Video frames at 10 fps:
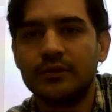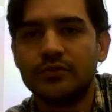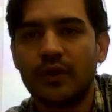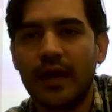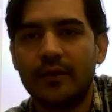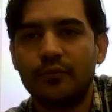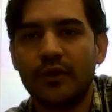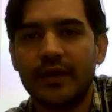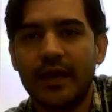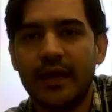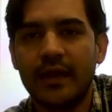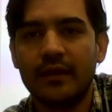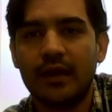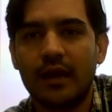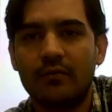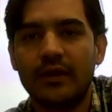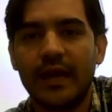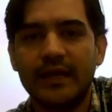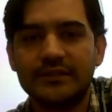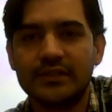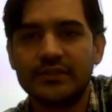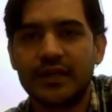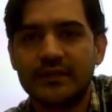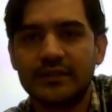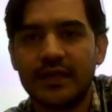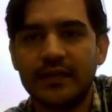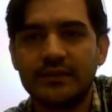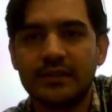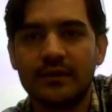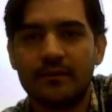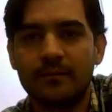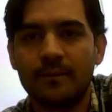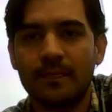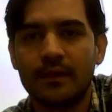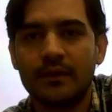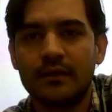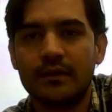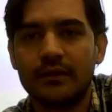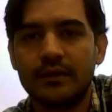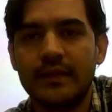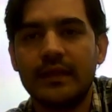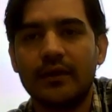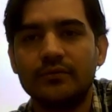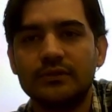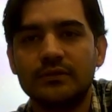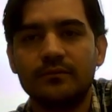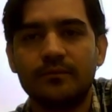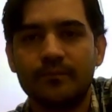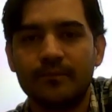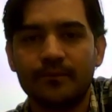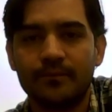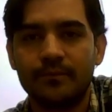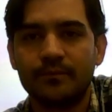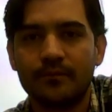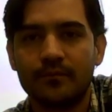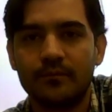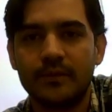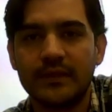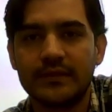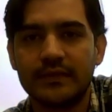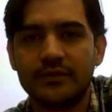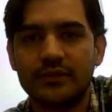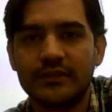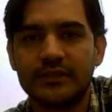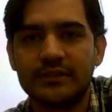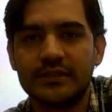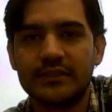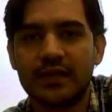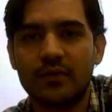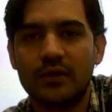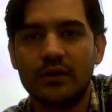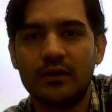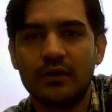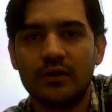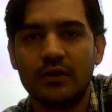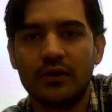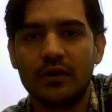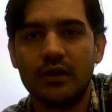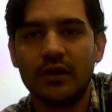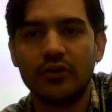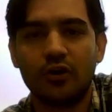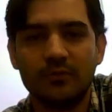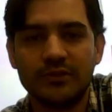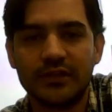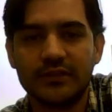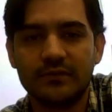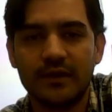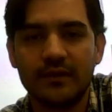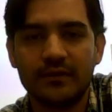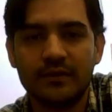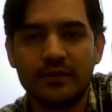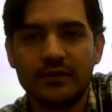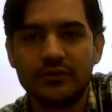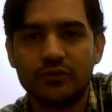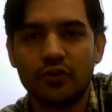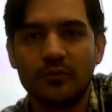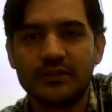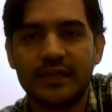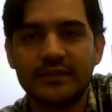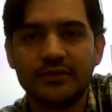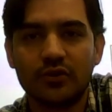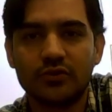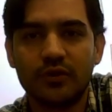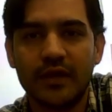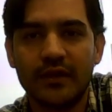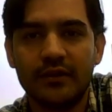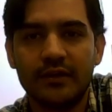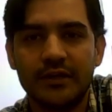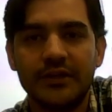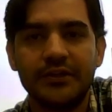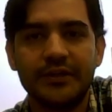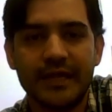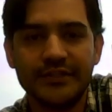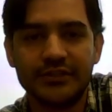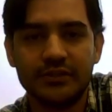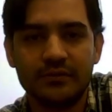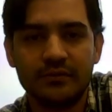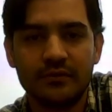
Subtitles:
So at point A, our axial stress is 10,000 psi. So this is our normal stress, right? So normal stress is also in tension.